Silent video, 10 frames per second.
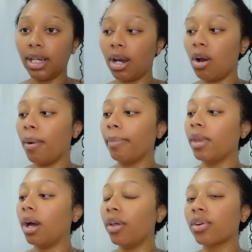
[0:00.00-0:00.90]
Um,
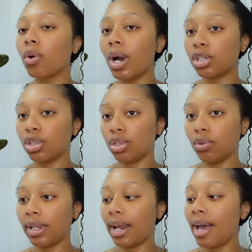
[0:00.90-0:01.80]
the other gua sha
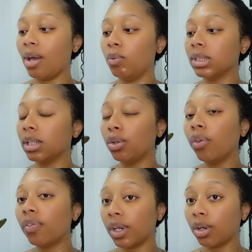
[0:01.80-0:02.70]
stone that I had was a little
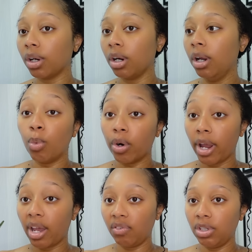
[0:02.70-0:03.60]
thicker, more
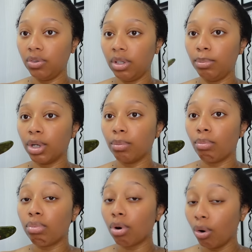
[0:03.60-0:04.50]
heavy duty, but
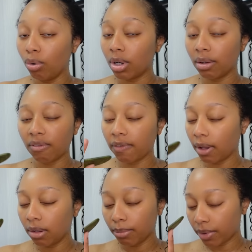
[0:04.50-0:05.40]
it broke. It
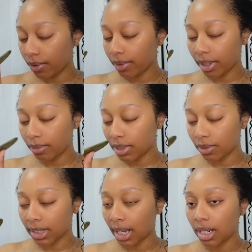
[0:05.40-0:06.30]
fell and broke. I was so
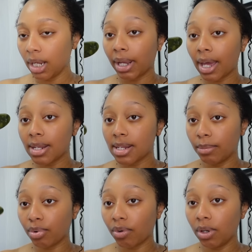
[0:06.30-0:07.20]
sad. But I got a
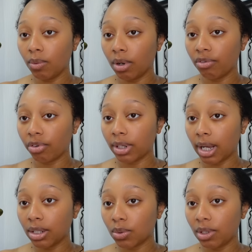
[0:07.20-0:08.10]
temporary one for
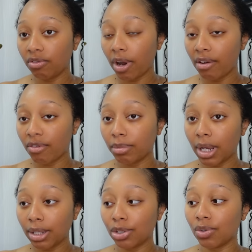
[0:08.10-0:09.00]
$1.25 from
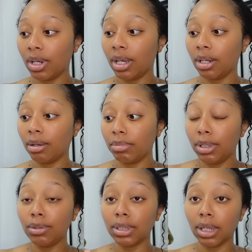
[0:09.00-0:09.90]
Dollar Tree and I've been
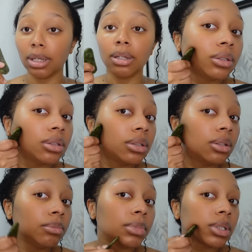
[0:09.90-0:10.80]
using it. So
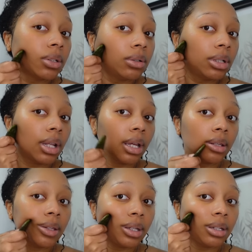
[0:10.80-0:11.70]
I'm just going
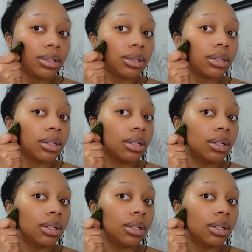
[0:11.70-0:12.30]
like this.